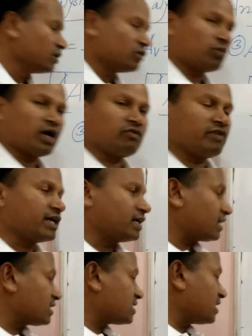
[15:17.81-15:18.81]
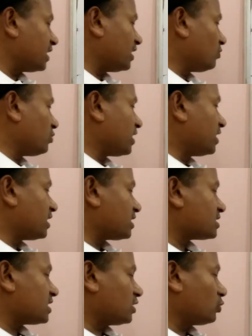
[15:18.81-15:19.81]
What we are interested in? We are
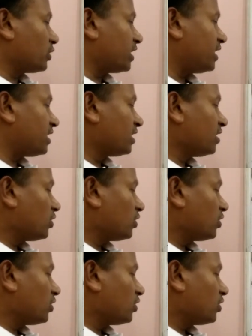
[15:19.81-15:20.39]
interested to get